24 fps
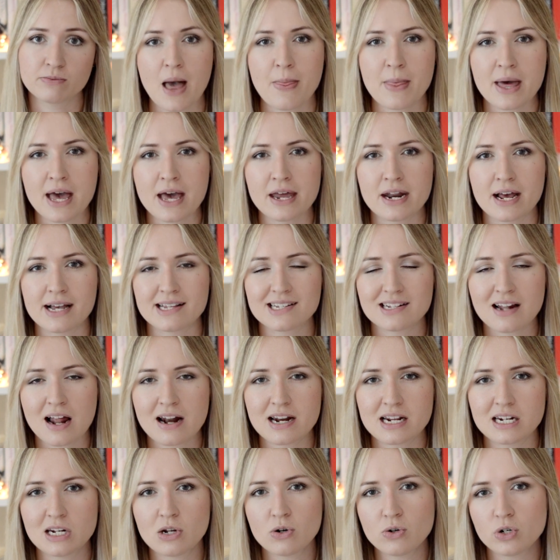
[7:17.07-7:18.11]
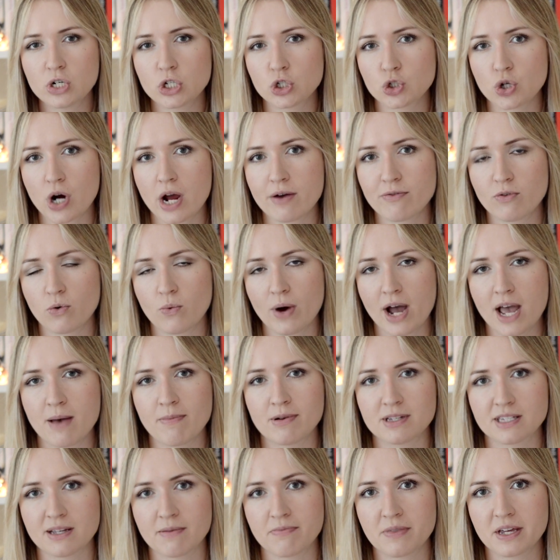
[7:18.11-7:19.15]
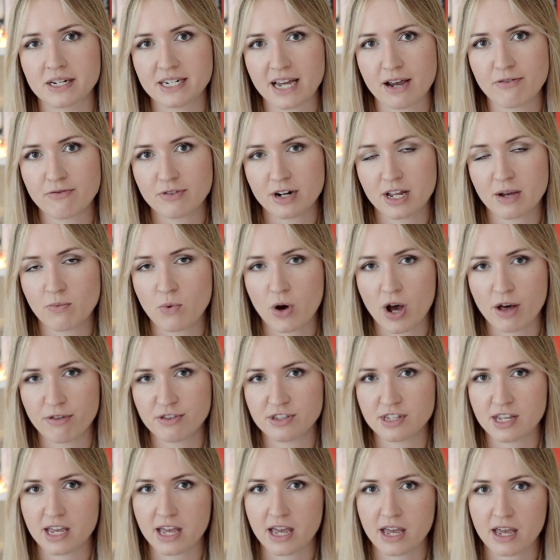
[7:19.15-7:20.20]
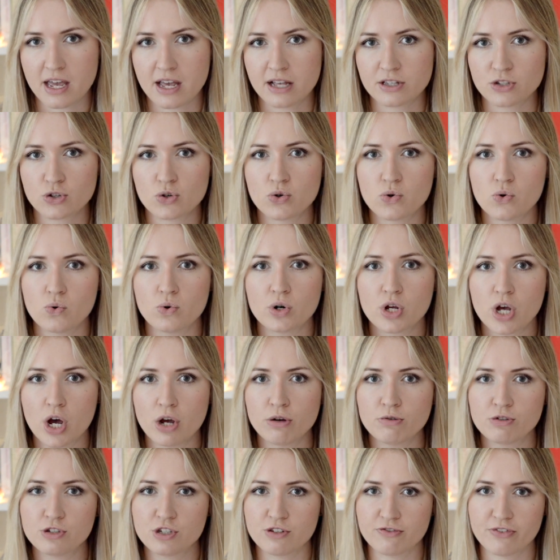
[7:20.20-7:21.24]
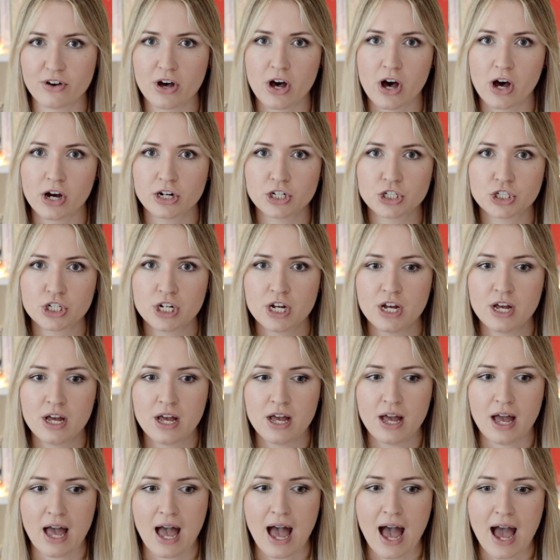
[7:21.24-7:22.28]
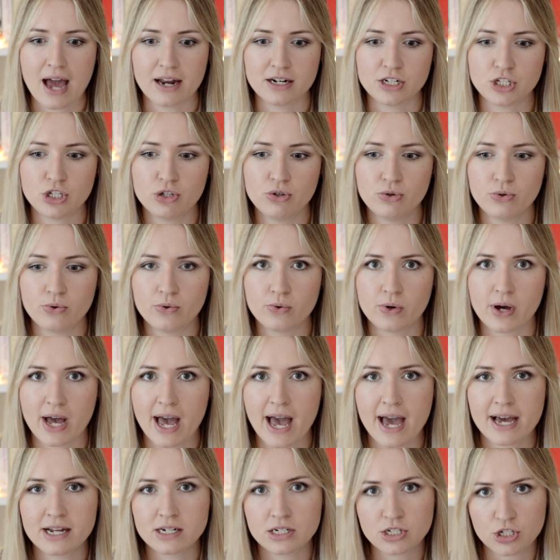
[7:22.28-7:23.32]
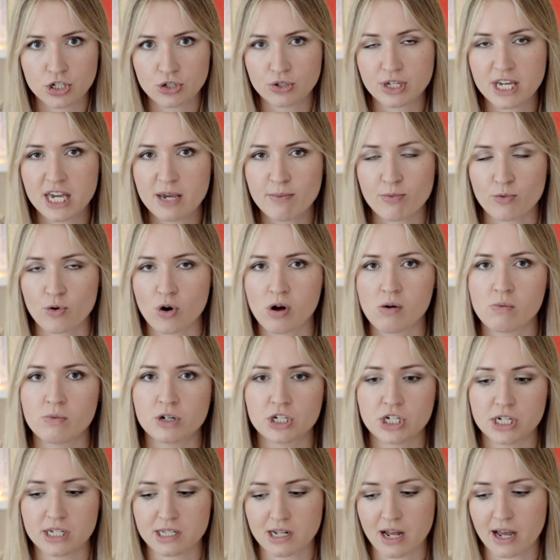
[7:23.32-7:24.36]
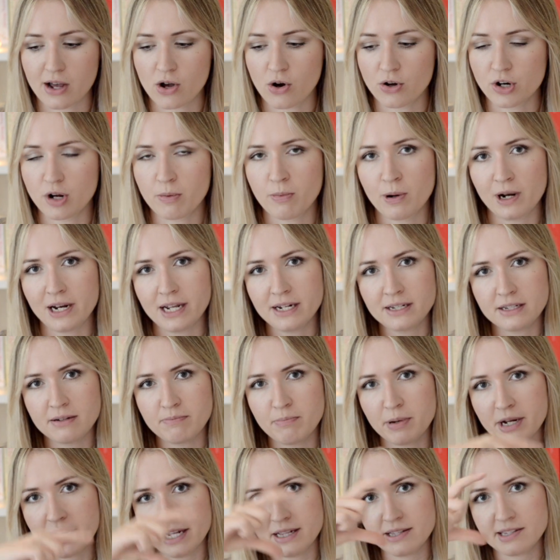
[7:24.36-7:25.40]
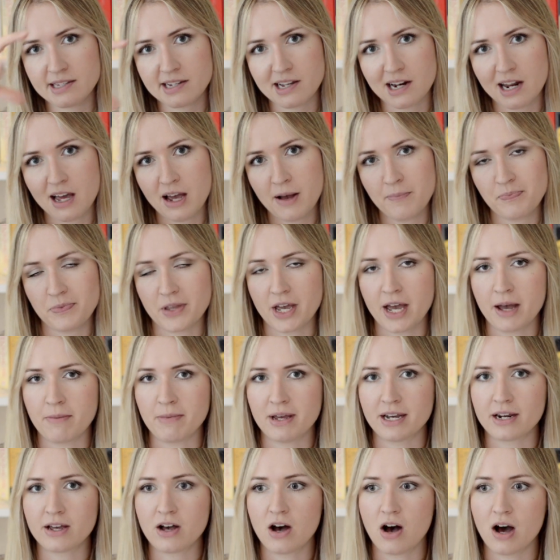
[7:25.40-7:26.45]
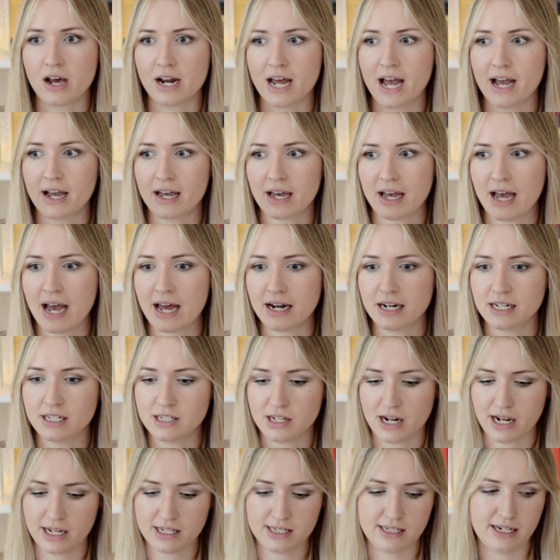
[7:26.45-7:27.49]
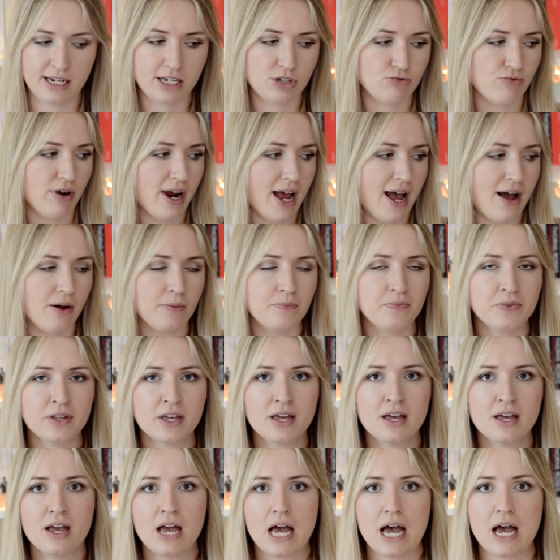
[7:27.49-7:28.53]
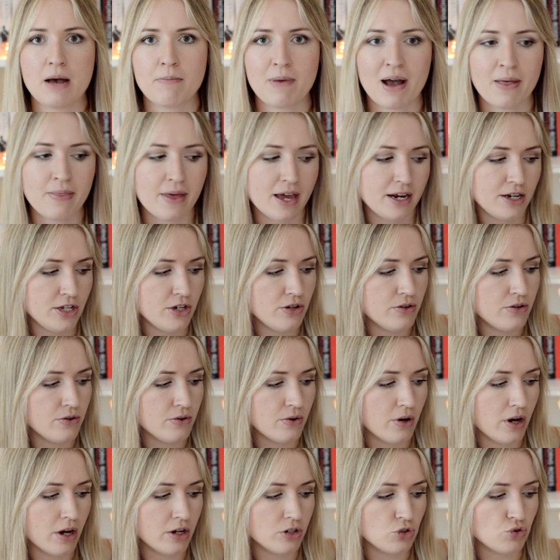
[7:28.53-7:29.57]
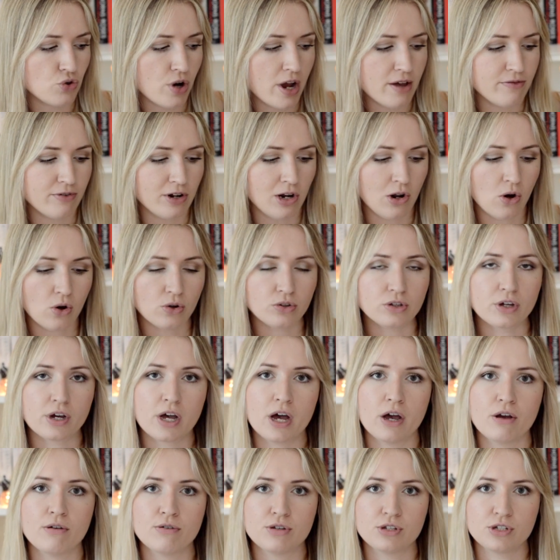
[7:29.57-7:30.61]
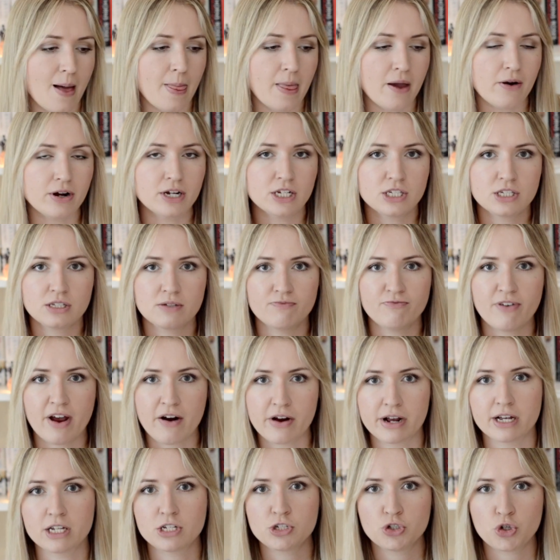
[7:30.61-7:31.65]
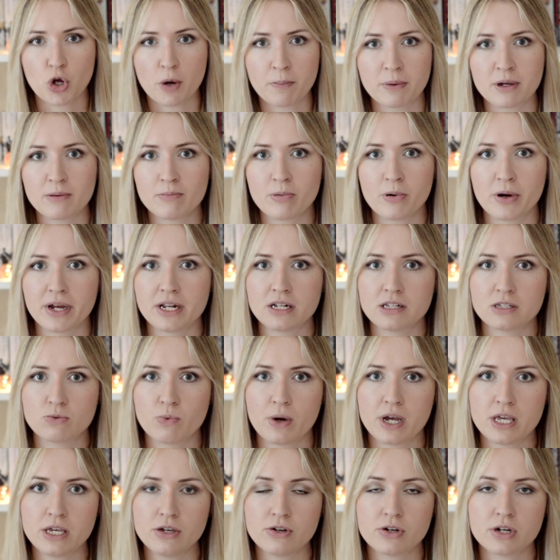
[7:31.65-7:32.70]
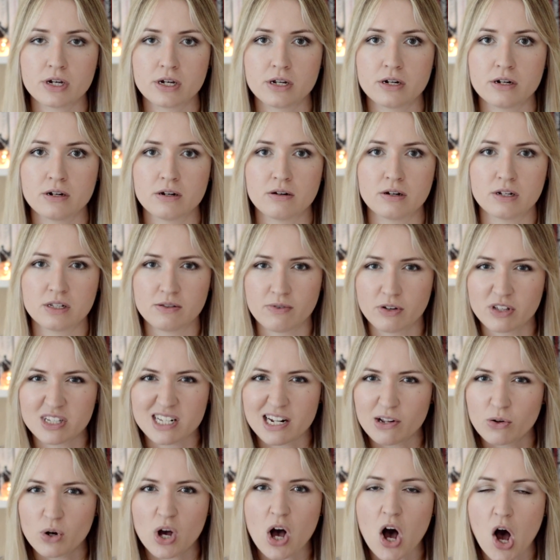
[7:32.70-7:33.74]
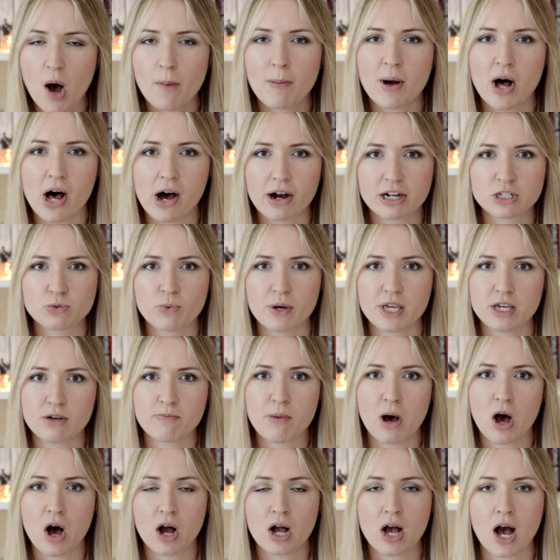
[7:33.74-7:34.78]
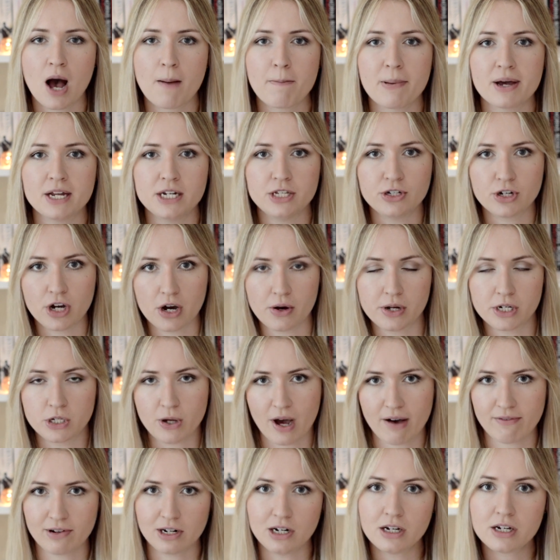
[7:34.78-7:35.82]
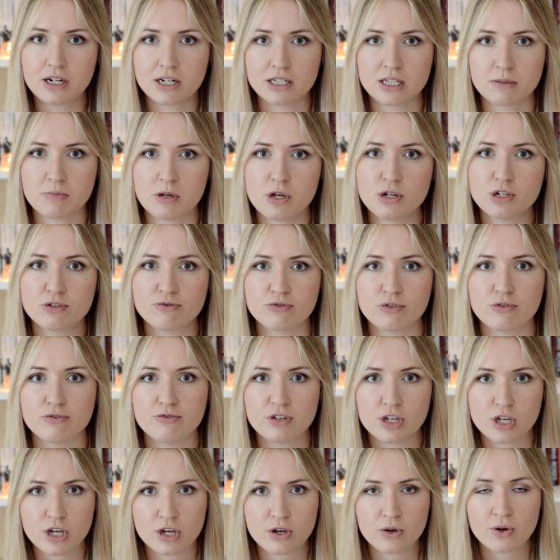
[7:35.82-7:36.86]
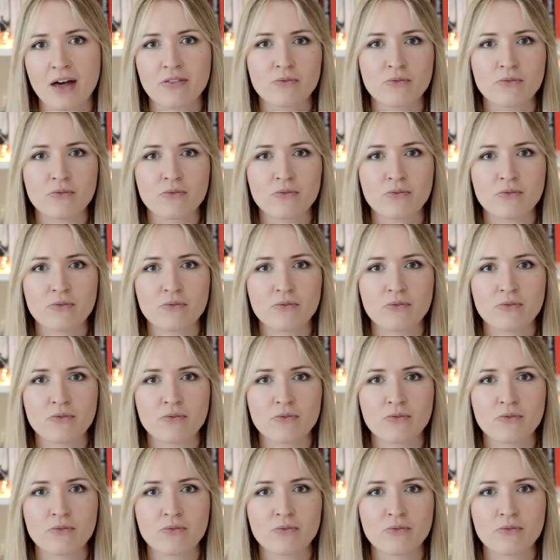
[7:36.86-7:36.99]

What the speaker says: And then a slightly longer drive away, but something definitely worth seeing, is called Côte Sauvage. And you head to Quiberon, which is like on a peninsula in Carnac, and it's like sticks right out. And then you drive along the coast and there are various stopping points where you can, there's little car parks where you park up and you go and you have a look at the beautiful view.